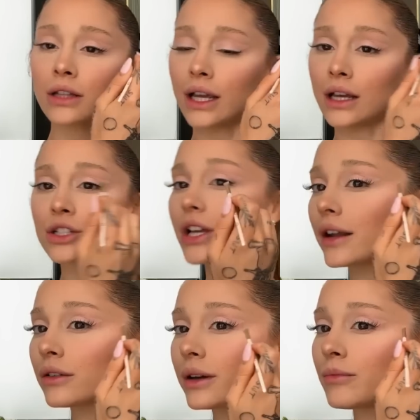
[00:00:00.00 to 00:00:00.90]
like a
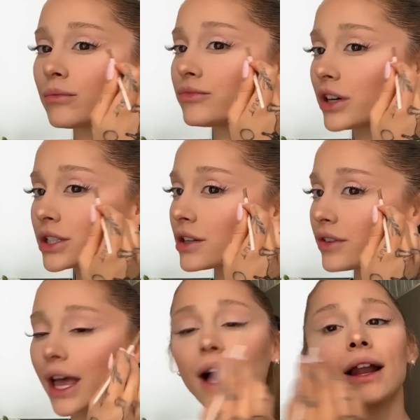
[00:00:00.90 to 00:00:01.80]
shadowy version of
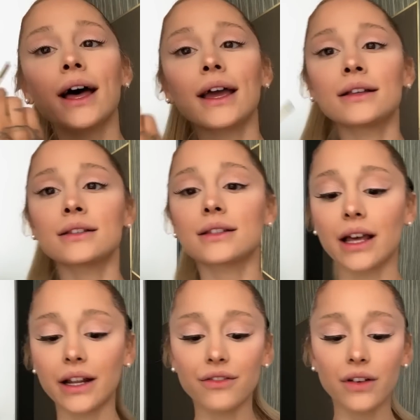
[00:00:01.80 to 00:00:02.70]
a cat eye
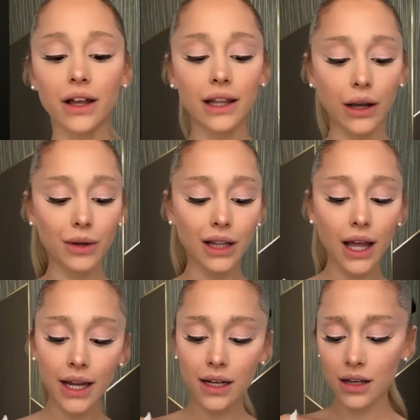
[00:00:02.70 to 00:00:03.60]
instead of a liquid
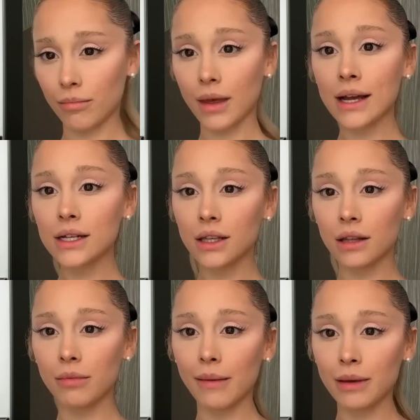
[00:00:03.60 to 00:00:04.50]
line. Back to
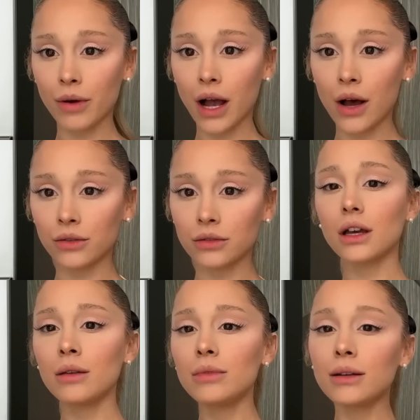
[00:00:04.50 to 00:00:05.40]
the Bobbi Brown.
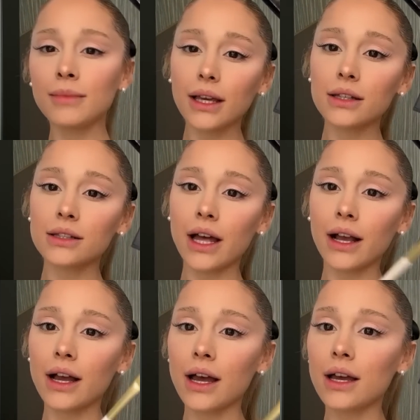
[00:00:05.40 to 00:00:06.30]
I'm gonna mix
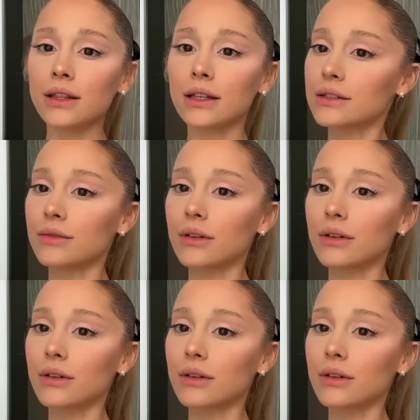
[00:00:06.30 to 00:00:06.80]
that guy and this